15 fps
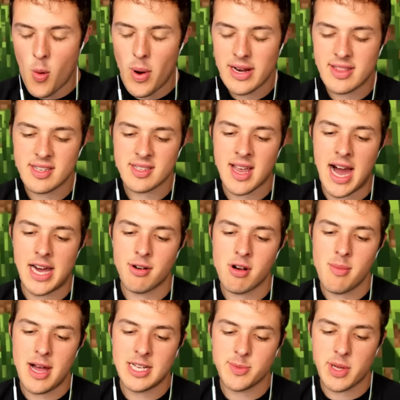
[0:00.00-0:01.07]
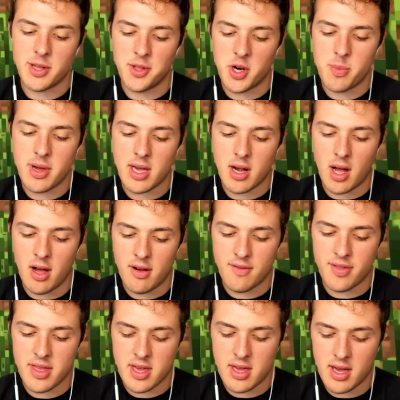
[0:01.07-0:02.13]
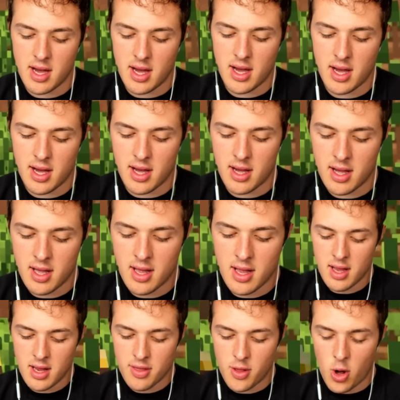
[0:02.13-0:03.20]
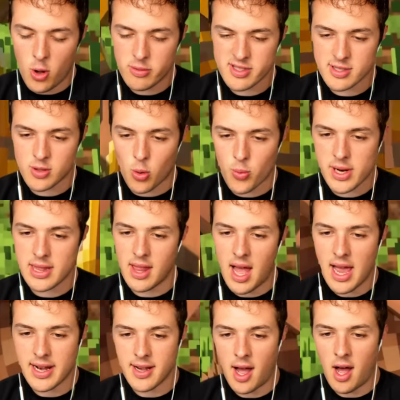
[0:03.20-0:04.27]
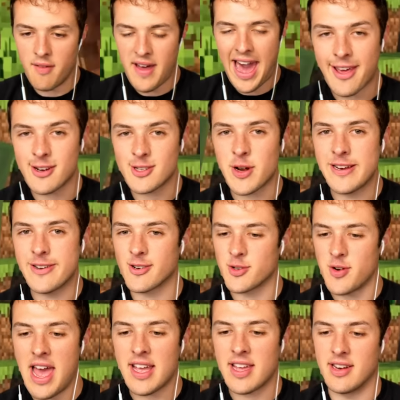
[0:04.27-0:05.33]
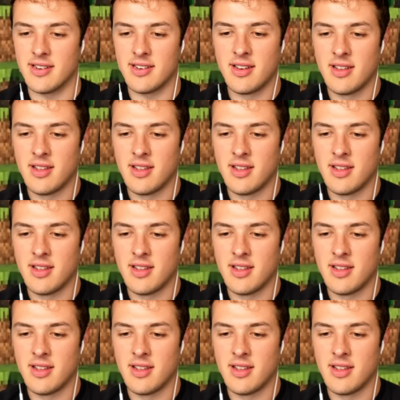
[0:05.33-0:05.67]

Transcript: Wait, this kind of reminds me a little bit of the, uh, the whole storyline of to Train Your Dragon.